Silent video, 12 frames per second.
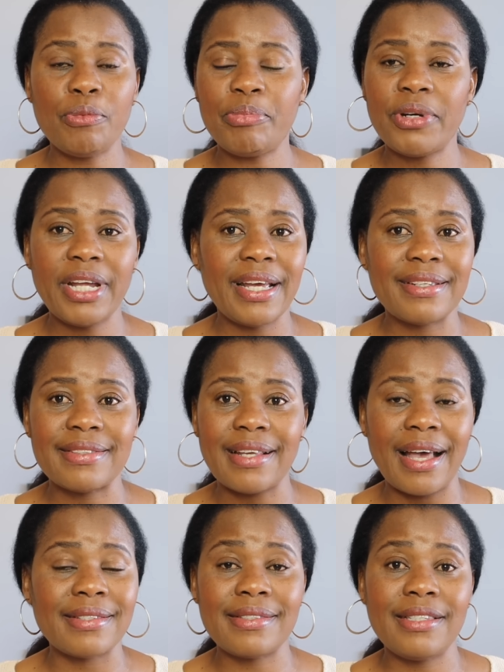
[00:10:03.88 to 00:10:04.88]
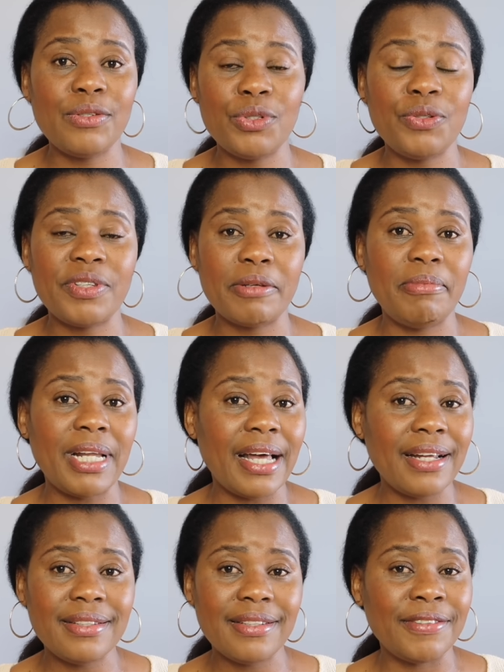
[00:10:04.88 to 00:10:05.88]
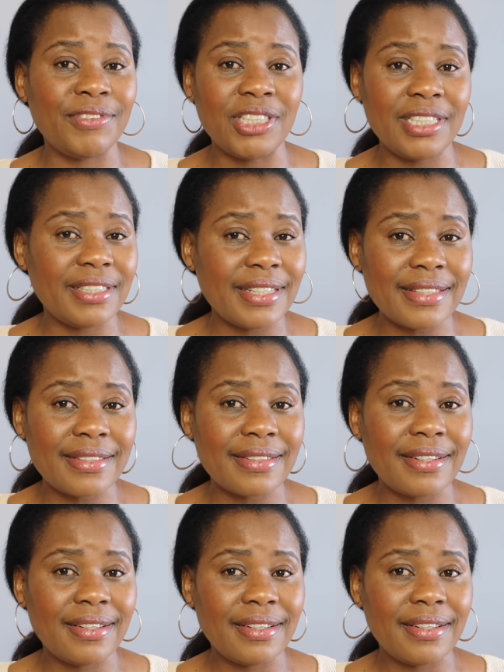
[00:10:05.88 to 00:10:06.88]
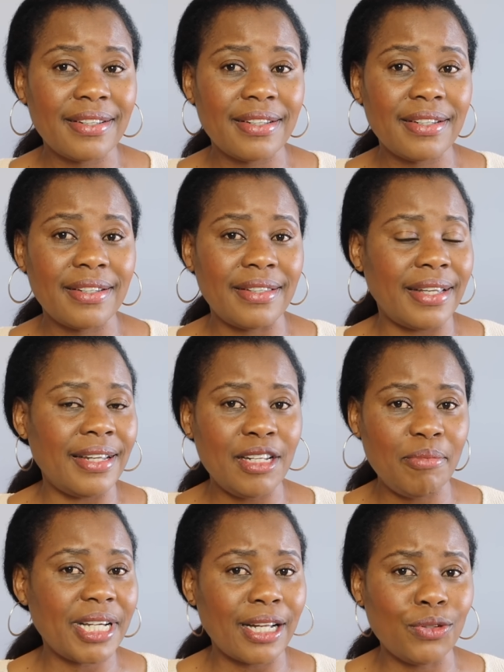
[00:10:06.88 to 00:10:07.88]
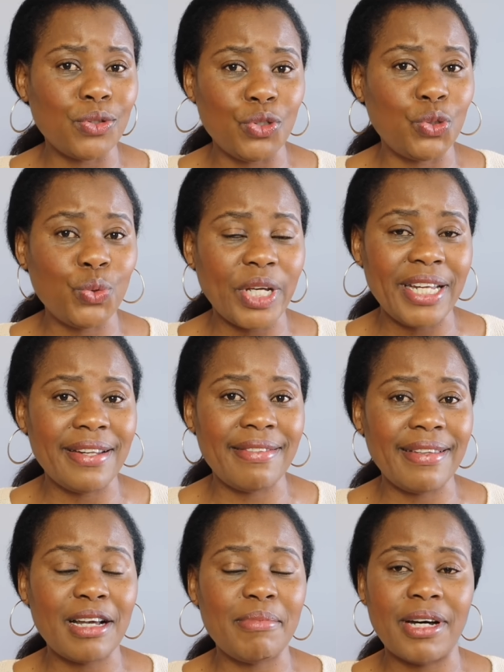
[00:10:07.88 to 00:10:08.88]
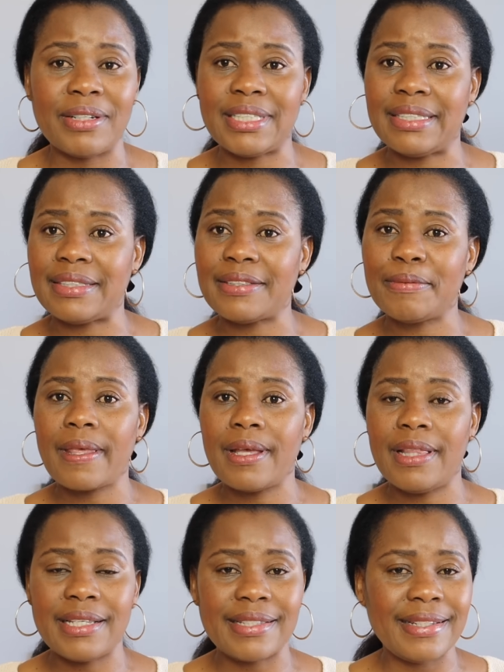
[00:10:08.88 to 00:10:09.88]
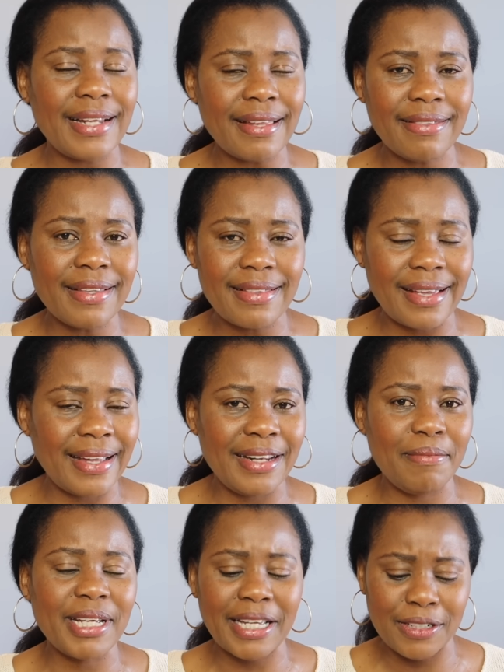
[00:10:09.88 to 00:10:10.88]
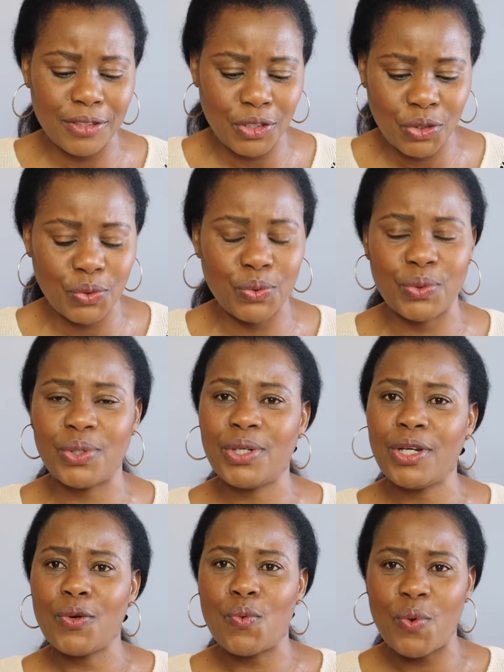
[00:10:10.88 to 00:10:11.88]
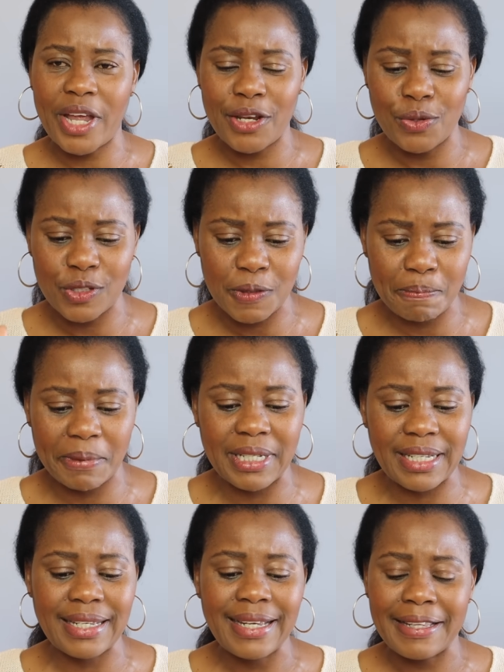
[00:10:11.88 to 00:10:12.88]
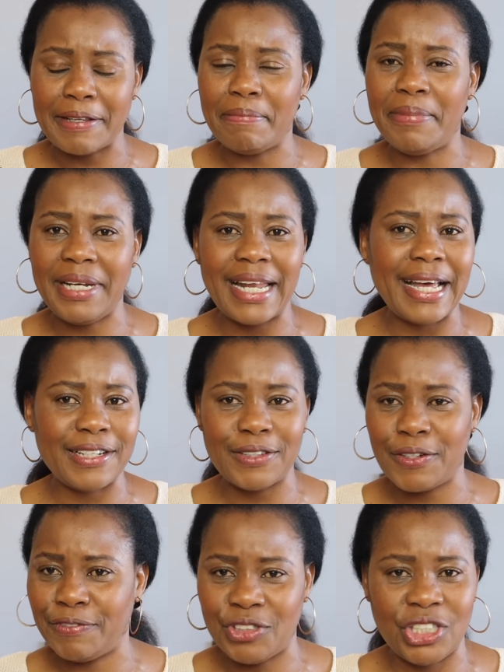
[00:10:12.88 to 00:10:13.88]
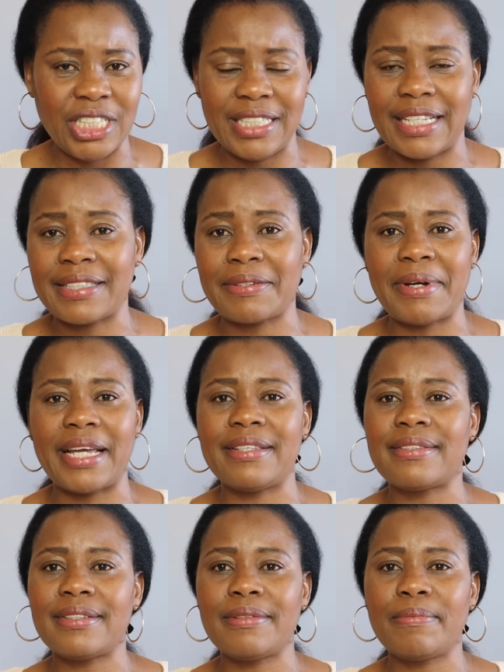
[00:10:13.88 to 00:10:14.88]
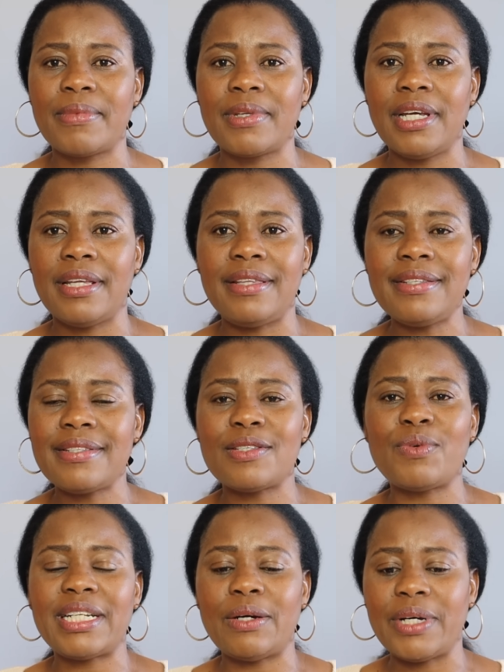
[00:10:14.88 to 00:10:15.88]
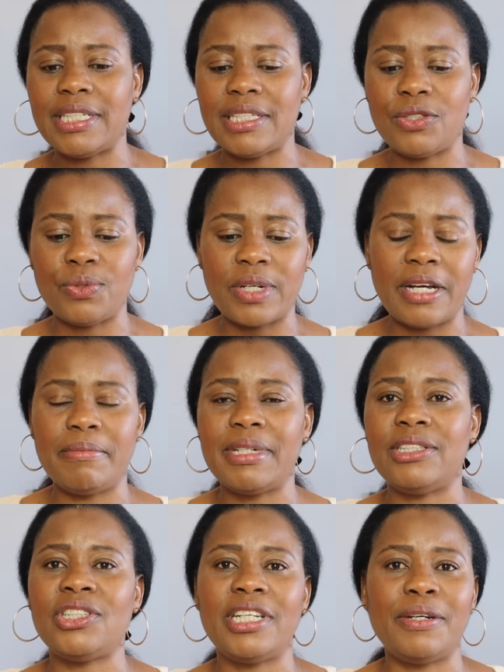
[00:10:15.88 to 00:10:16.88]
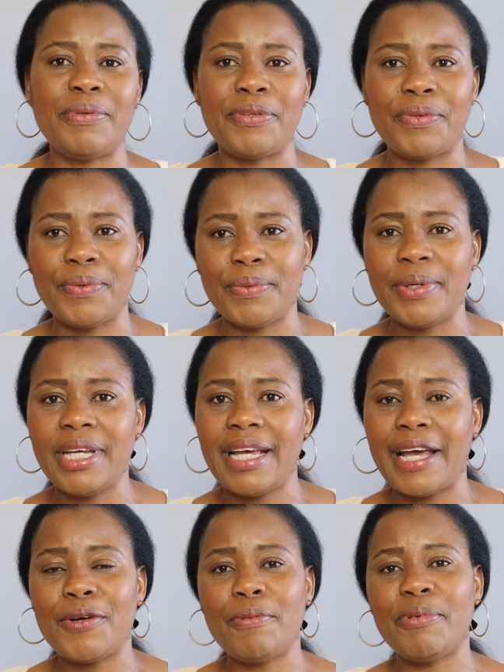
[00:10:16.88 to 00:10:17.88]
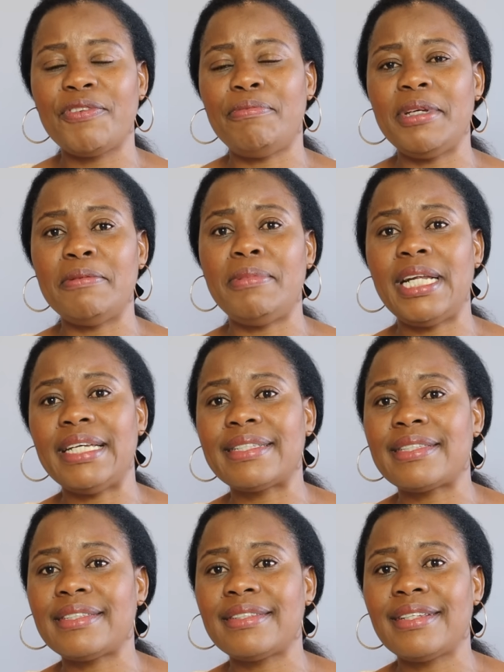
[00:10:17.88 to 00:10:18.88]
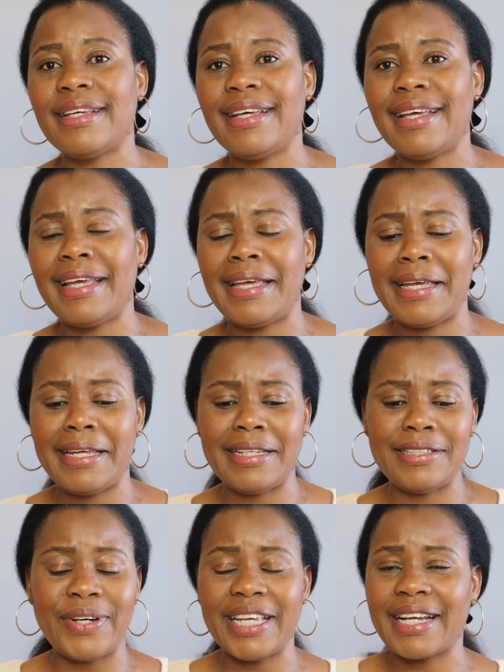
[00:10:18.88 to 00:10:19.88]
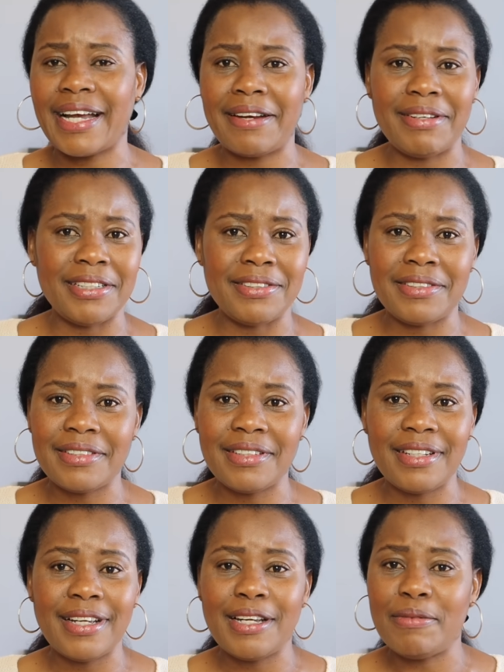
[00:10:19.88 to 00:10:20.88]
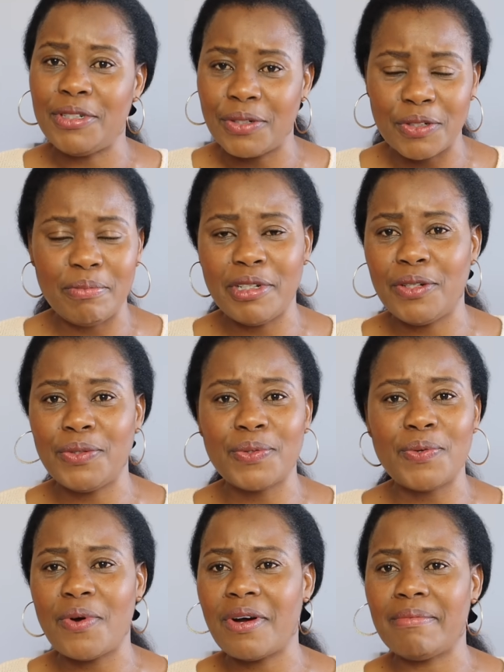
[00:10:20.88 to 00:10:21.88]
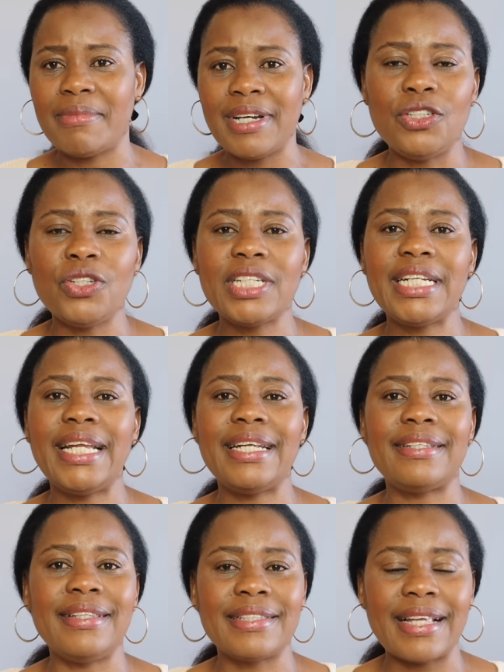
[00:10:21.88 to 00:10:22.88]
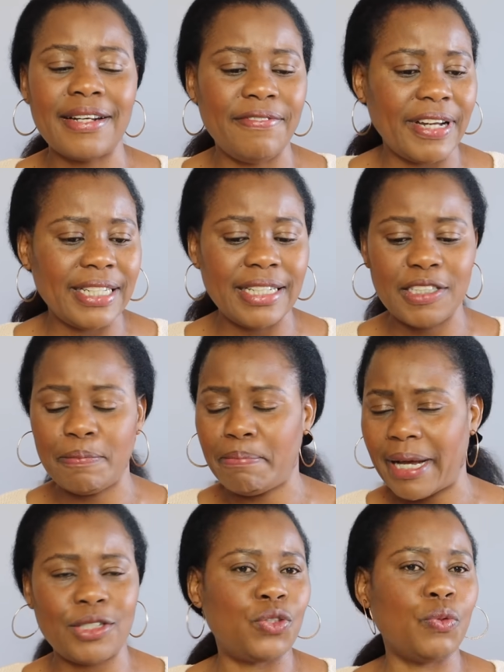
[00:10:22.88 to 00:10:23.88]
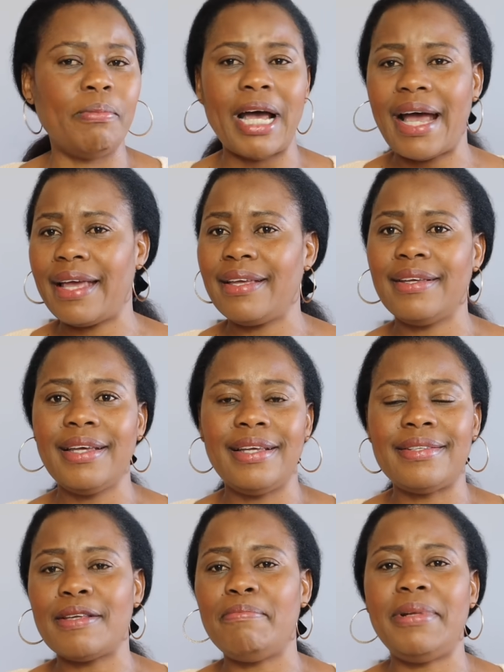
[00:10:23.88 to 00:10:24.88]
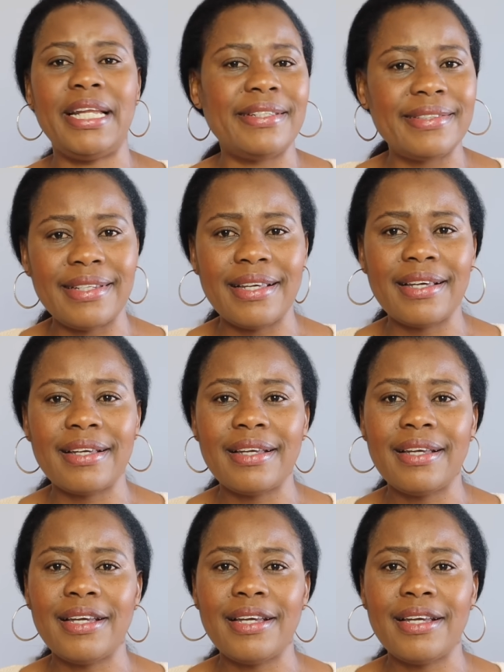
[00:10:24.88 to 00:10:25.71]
your prayers are sealed with the blood of Jesus, the enemy cannot do anything about it. There's nothing the enemy can do when you speak the blood of Jesus Christ. This is what I wanted to come and share with you. I hope you've been blessed and you're encouraged. Don't be lukewarm. Don't let this advantage pass you by. It's a blessing.